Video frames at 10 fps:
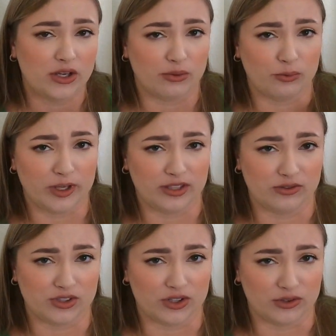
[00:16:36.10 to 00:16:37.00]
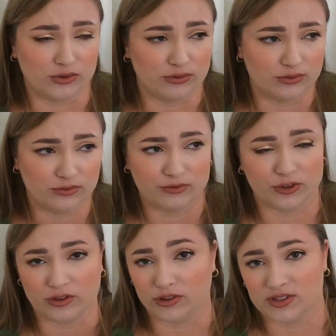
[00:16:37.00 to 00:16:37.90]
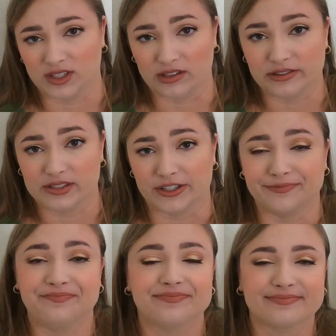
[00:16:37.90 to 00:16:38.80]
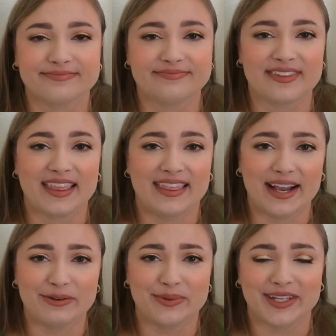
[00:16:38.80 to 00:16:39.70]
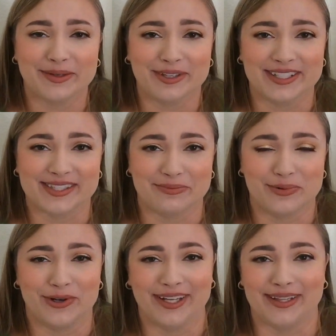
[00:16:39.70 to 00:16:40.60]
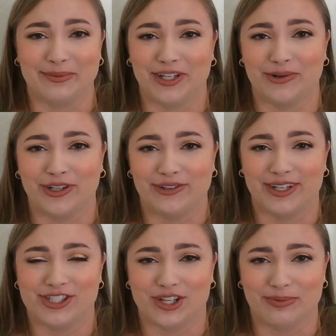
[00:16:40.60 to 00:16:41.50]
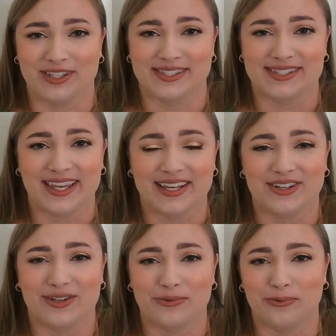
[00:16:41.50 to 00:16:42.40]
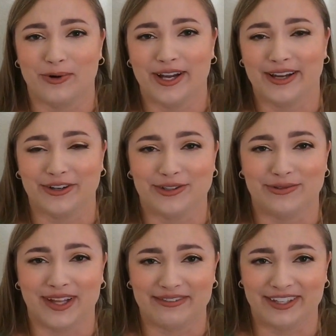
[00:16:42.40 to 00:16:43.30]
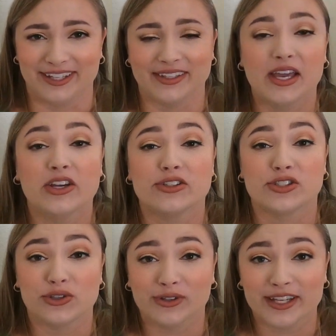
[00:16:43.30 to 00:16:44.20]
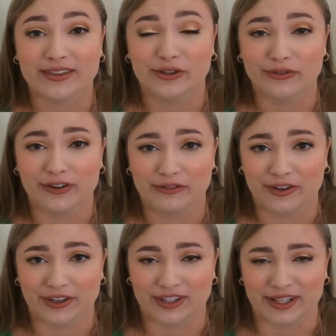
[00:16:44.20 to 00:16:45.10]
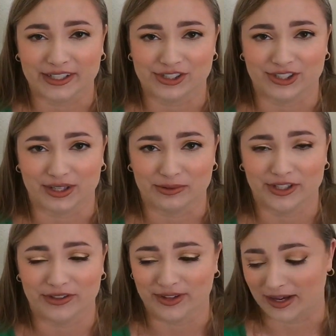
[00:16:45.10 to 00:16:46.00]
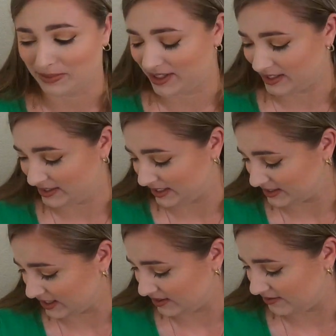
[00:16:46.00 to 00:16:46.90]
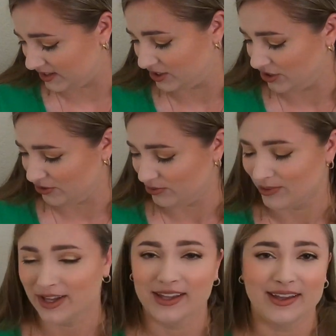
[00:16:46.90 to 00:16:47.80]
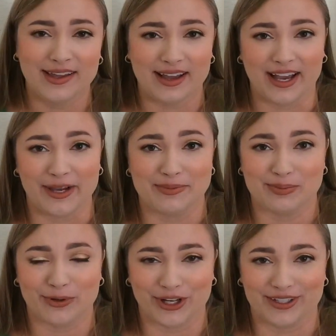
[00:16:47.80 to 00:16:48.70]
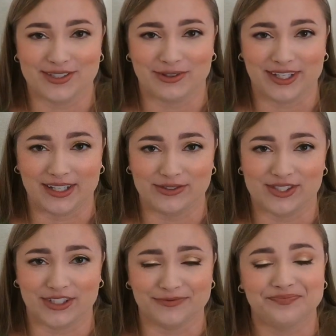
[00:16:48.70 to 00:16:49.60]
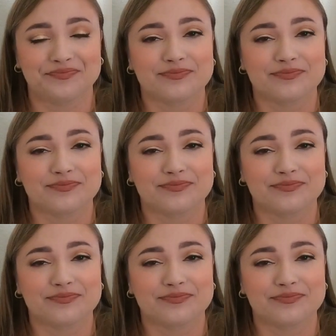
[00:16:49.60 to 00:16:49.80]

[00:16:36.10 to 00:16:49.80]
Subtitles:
when those go further on sale. So that will be coming at some point. Let me know, are you guys shopping the sale? What are you loving? Do you like the new Fun Fair collection? I want to know that, because that's kind of the new hyped products right now. So